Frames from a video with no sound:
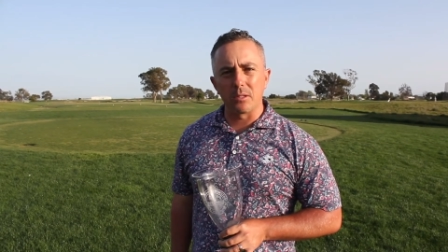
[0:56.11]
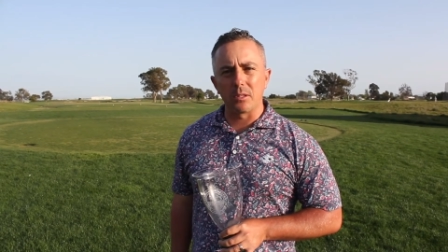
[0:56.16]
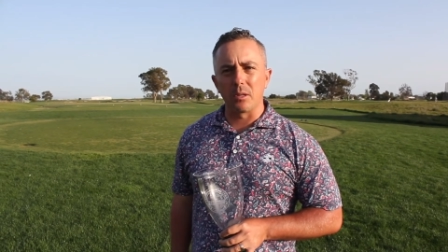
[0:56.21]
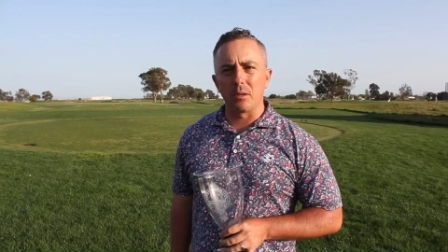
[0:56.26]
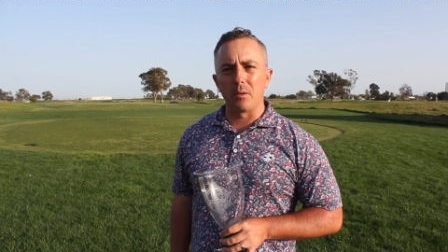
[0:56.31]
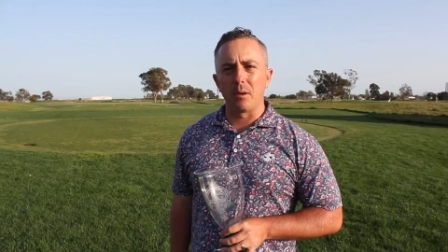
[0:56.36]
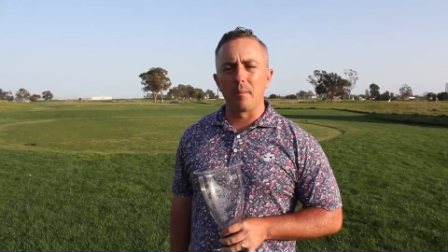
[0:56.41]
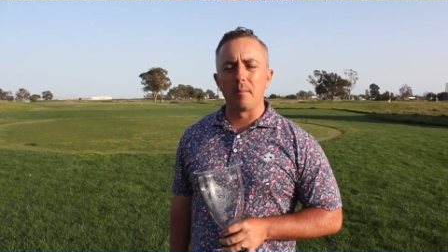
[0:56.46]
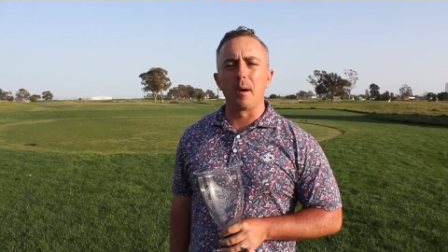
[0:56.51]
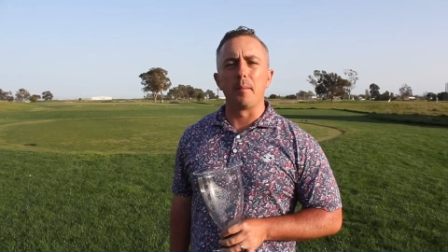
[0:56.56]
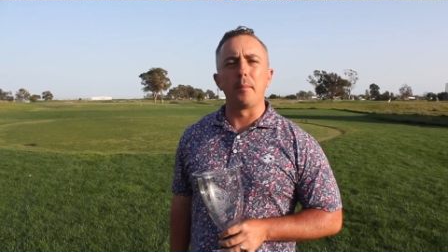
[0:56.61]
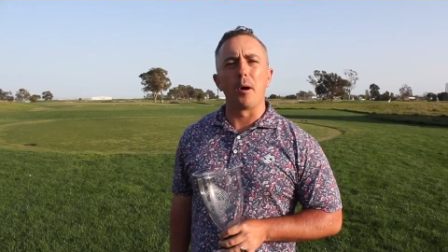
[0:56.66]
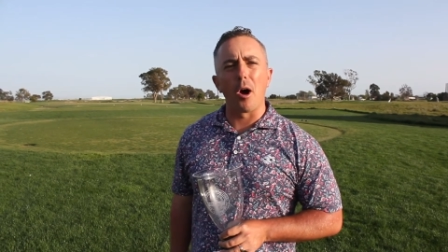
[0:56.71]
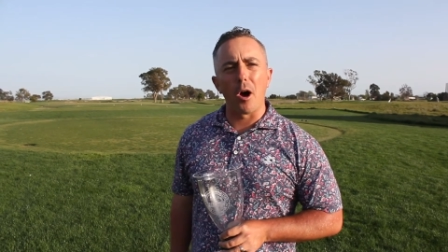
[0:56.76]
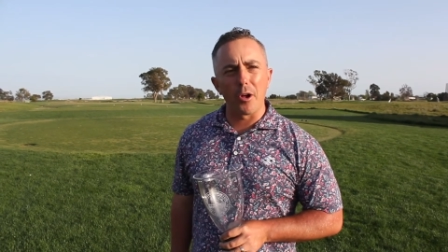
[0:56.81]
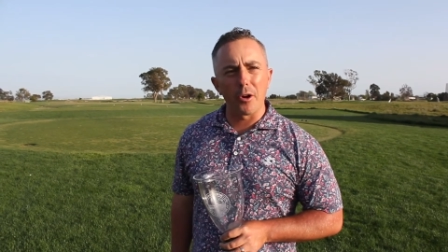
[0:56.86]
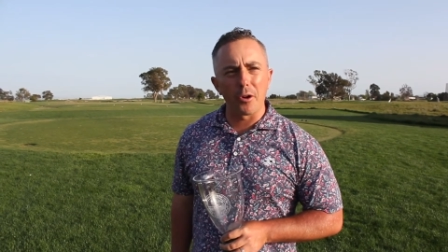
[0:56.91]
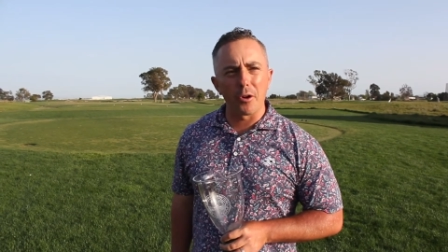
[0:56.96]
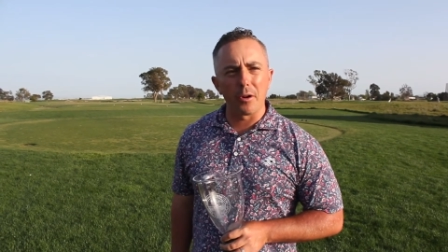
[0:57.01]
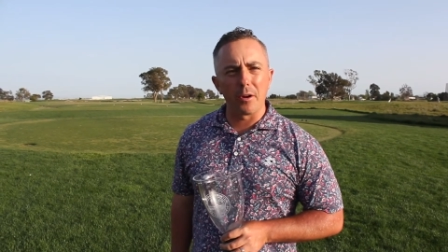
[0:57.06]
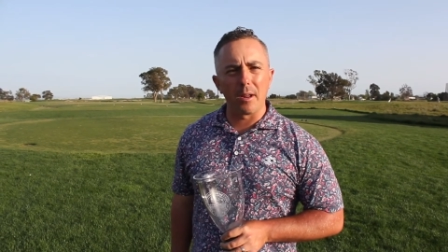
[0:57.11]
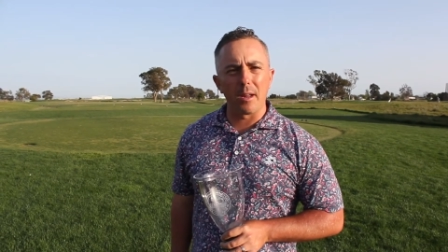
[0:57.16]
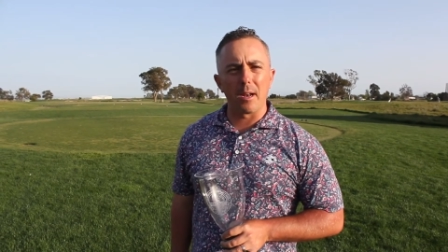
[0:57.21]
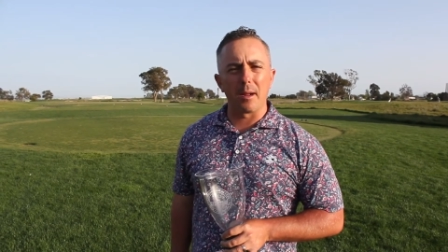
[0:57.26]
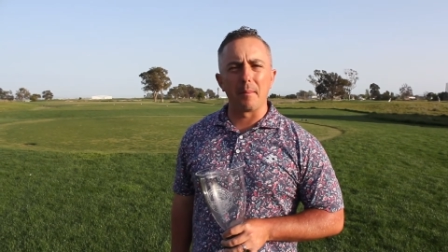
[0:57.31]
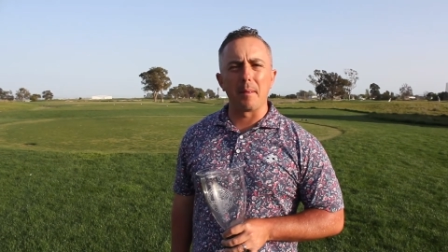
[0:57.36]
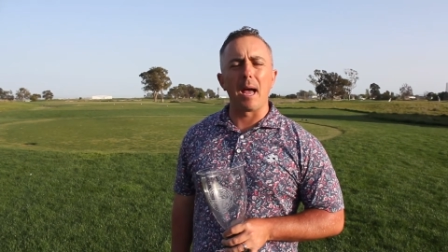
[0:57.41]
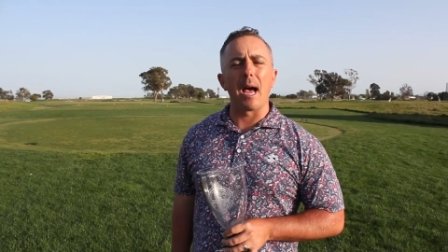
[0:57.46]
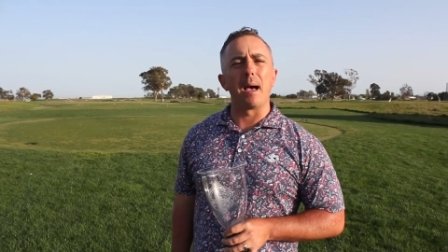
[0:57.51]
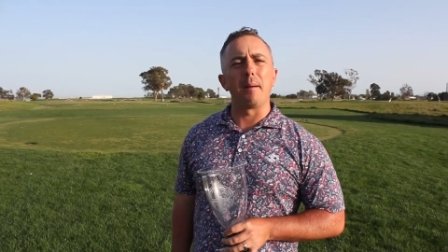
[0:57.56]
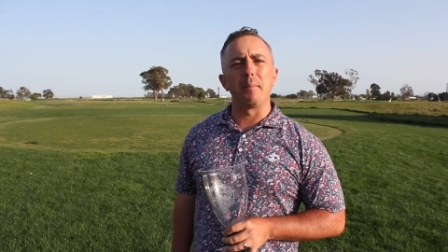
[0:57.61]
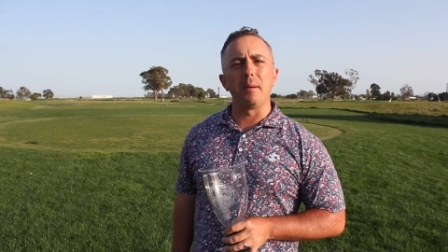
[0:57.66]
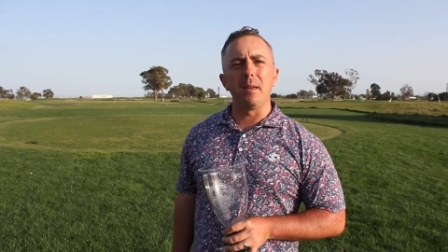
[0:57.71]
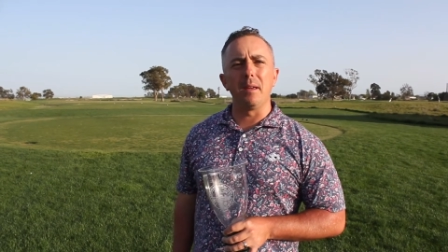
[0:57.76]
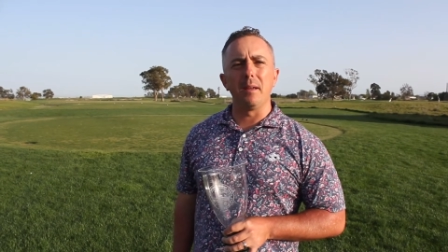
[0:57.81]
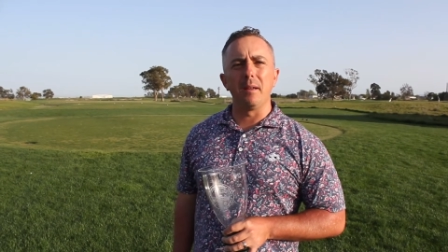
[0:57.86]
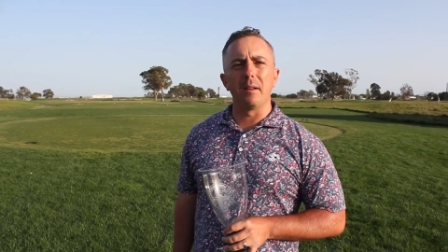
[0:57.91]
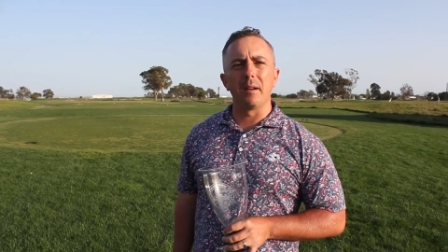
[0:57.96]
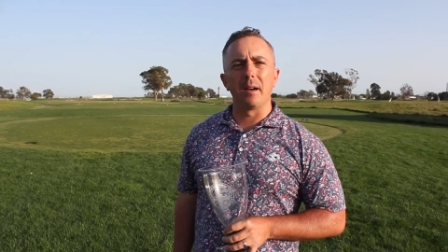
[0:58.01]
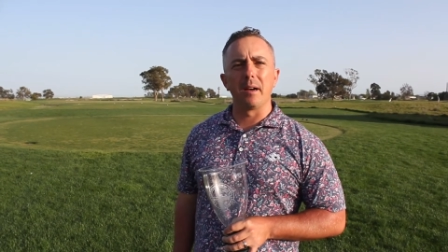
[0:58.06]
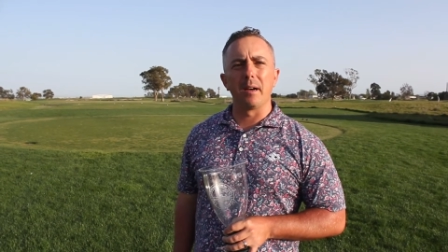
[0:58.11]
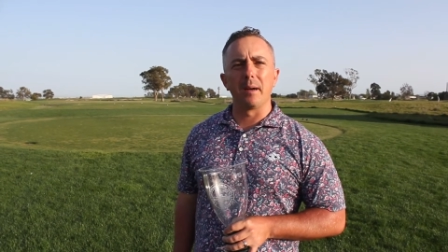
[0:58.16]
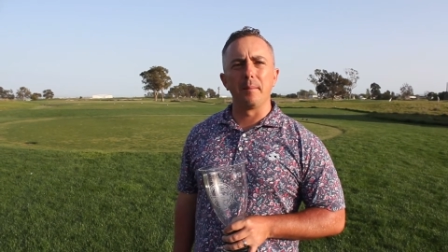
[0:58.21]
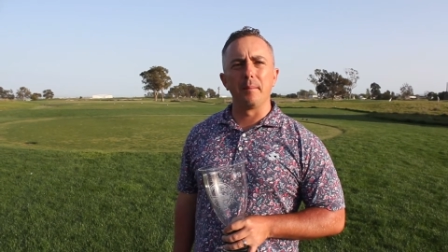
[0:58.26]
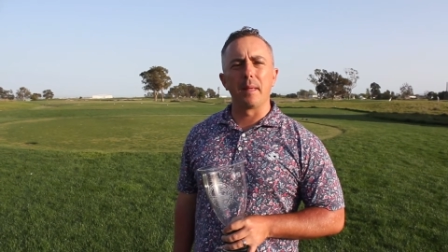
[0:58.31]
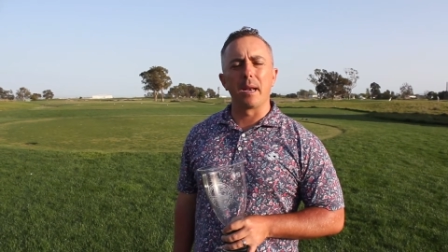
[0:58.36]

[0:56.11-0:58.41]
So I'm, I'm honored and I'm happy um,